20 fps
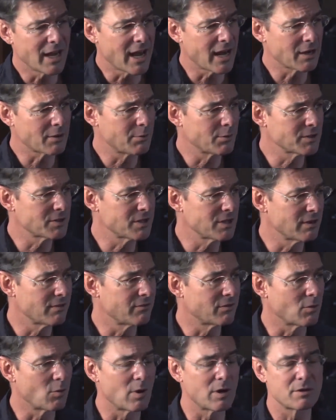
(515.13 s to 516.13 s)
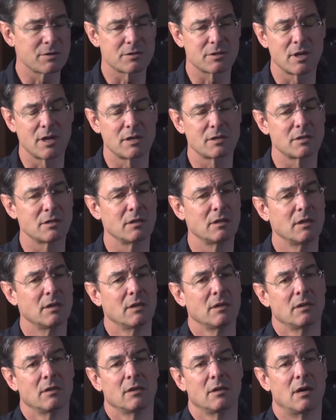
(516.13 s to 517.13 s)
the adequacy of the weather station,
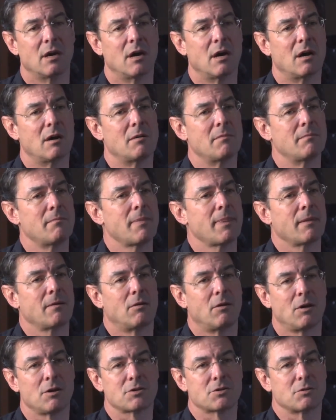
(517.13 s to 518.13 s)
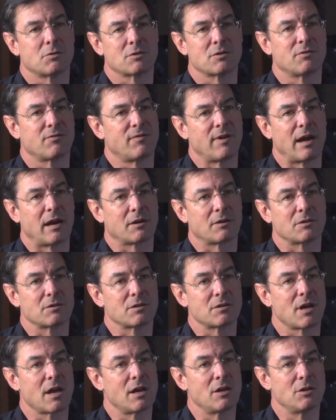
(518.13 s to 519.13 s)
all sorts of
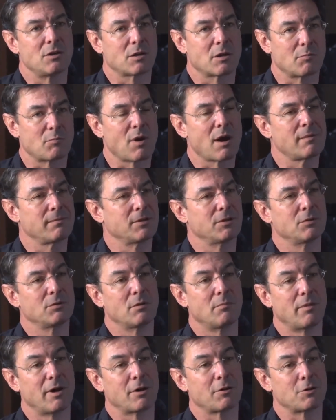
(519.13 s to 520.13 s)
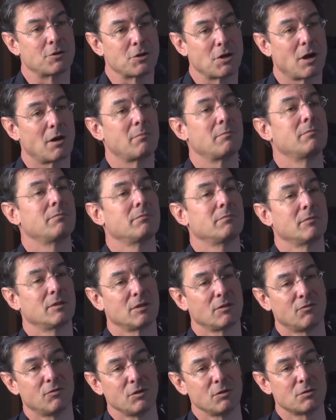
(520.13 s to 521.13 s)
factors, and you can probably do a better job
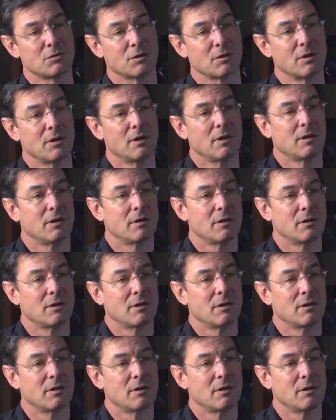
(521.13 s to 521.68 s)
in the future.